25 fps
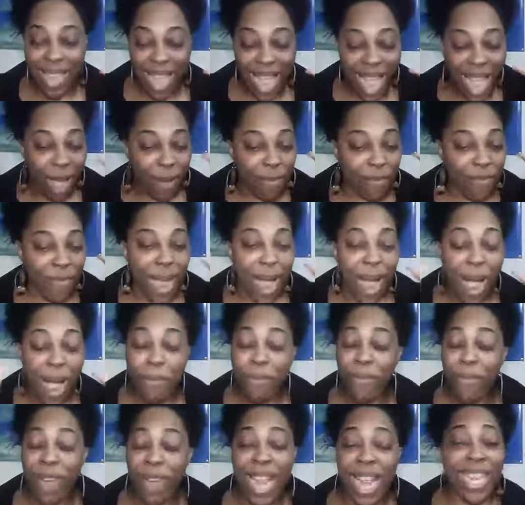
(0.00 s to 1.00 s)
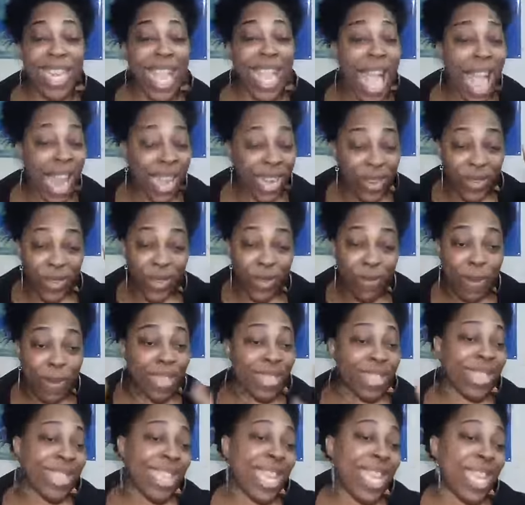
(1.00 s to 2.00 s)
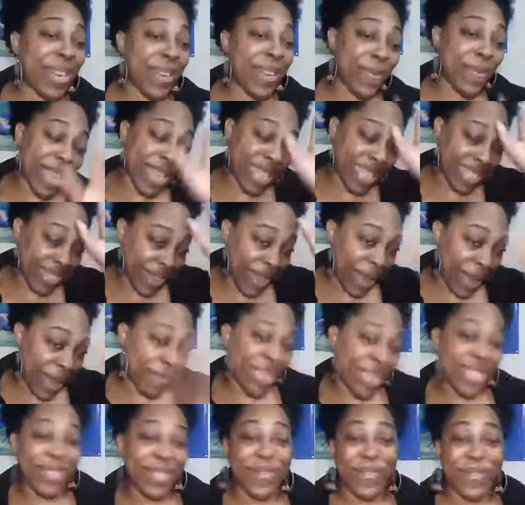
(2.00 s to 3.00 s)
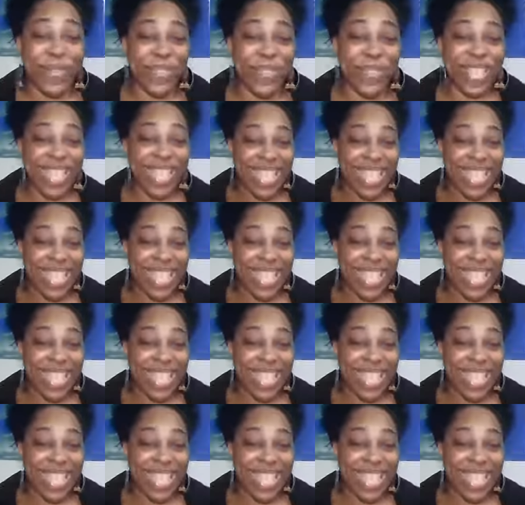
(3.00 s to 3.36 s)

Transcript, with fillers: I'm, I'm ready. I know you about to take it away, so I'm just going.